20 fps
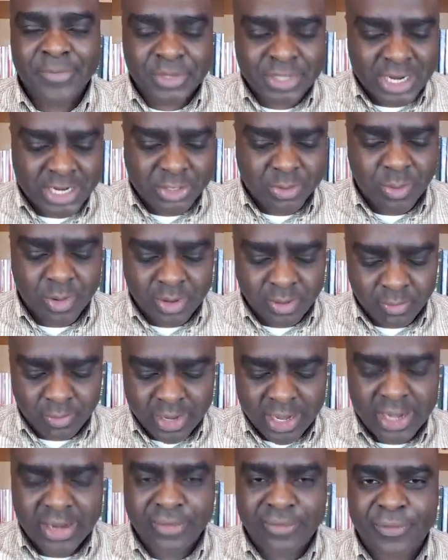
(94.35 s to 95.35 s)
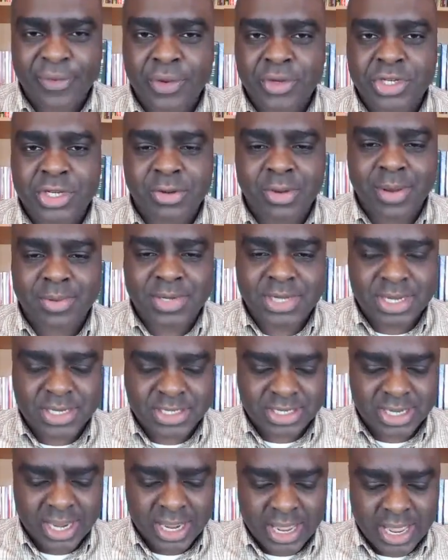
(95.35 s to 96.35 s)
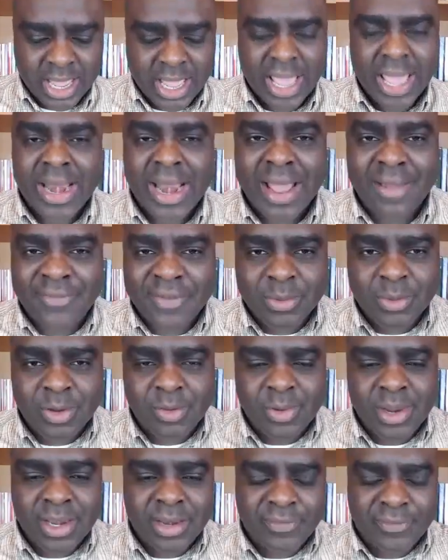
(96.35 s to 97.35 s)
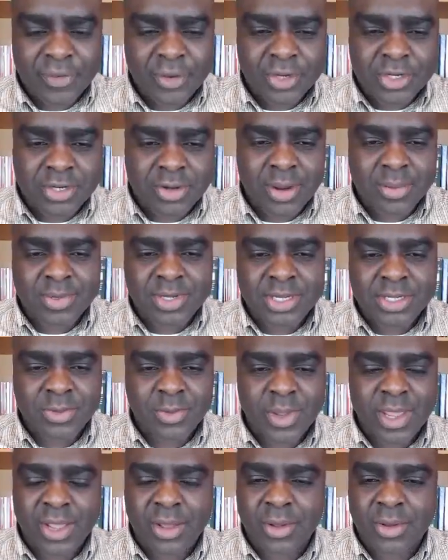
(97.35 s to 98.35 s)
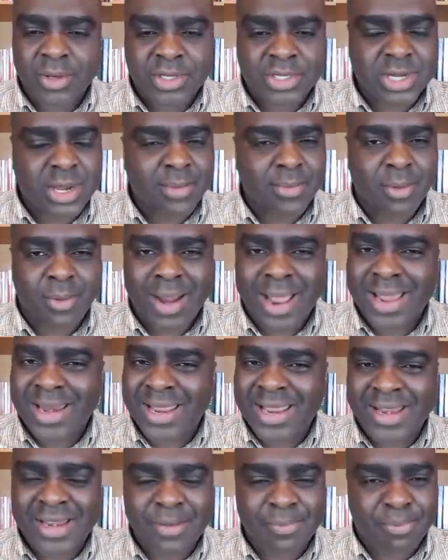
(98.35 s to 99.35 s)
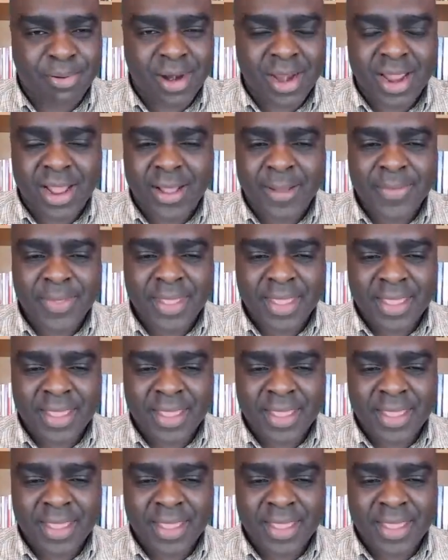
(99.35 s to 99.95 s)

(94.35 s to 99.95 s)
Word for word: Just want to read a few scriptures, and after we read a few scriptures, we're going to jump right into prayer.